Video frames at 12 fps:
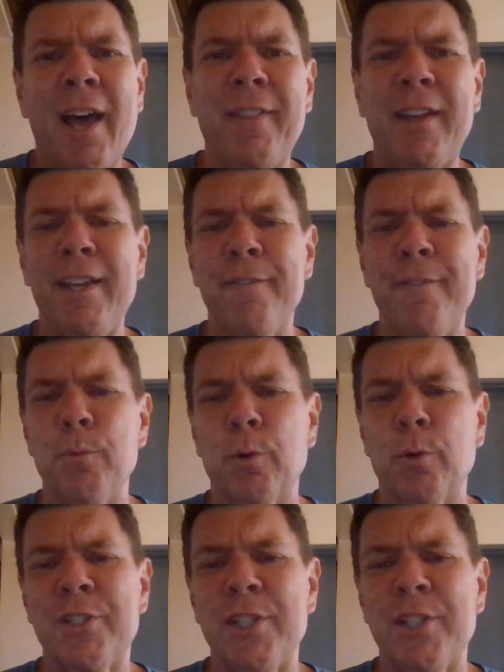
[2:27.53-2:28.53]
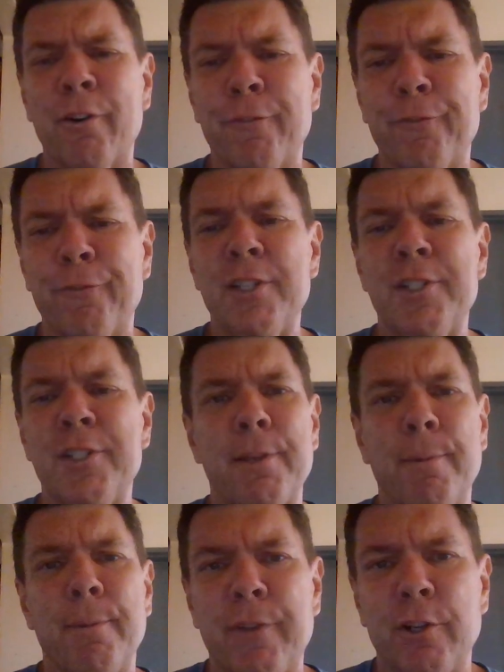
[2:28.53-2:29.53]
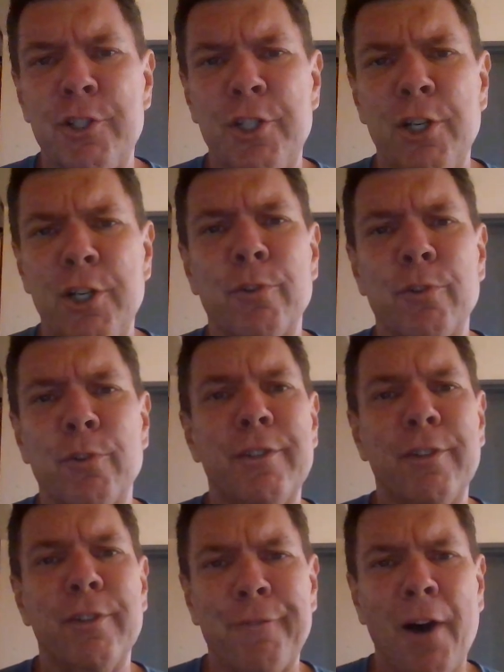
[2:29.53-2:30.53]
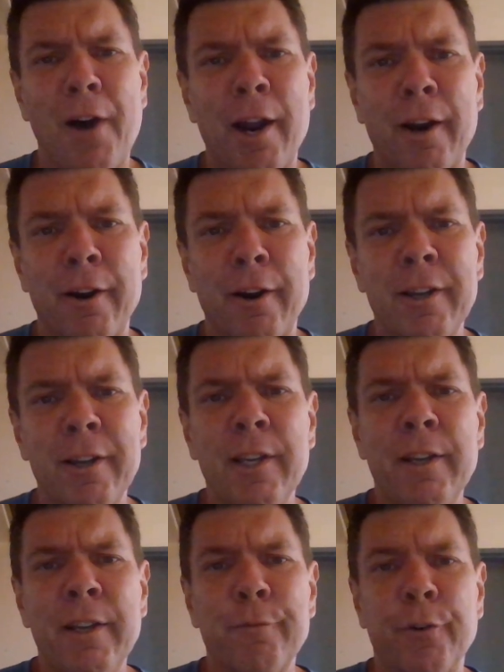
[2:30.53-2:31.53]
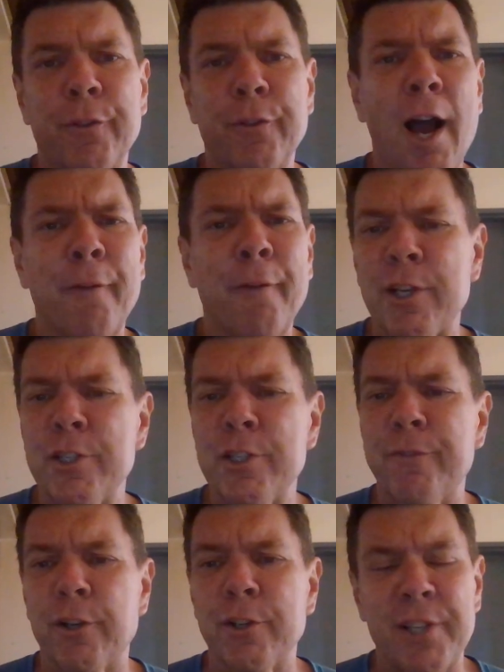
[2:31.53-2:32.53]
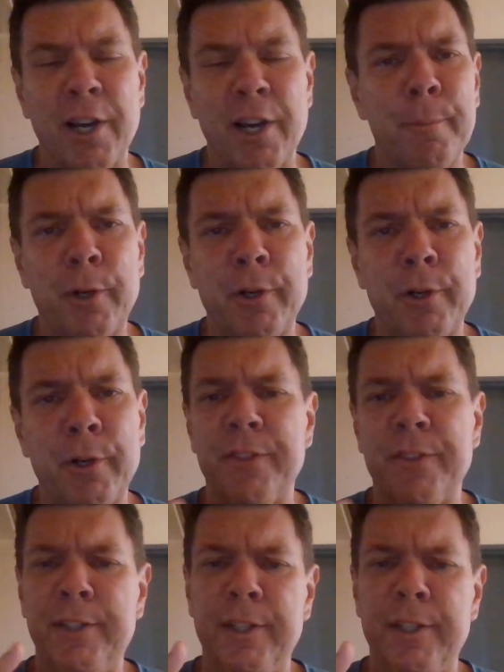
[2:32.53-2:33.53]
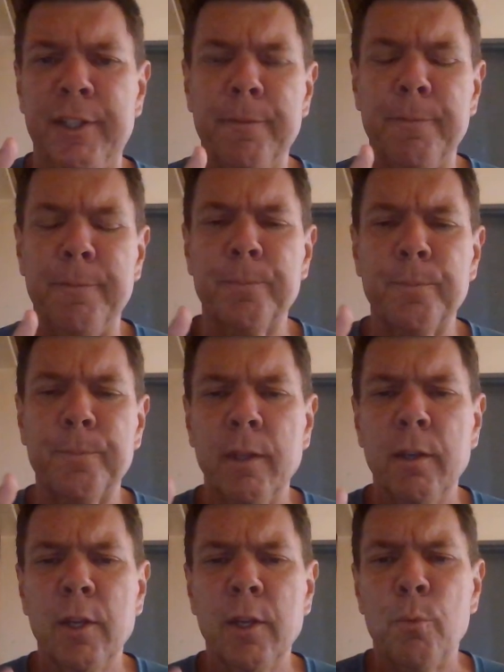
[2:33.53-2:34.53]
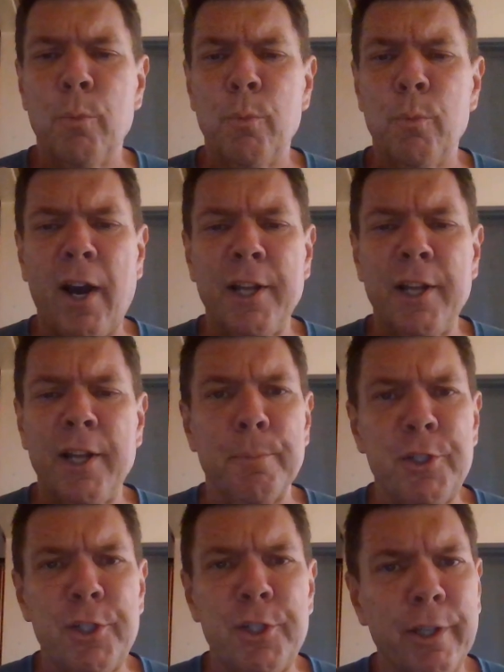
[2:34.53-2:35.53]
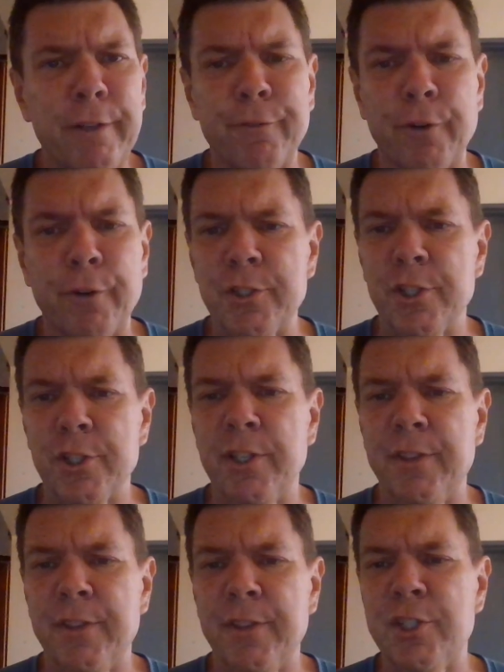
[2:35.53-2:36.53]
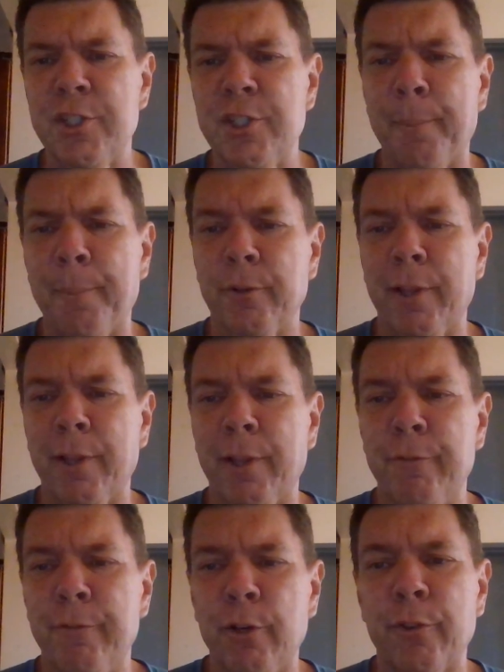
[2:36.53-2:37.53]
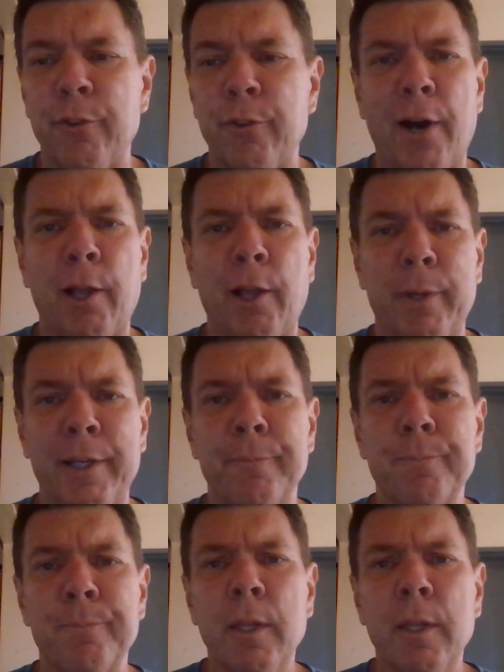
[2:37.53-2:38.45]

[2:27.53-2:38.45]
and they even were sacrificing some of their children into the fire for the offerings of their ceremonies that they did. We find some chilling verses in this chapter that reveal the following.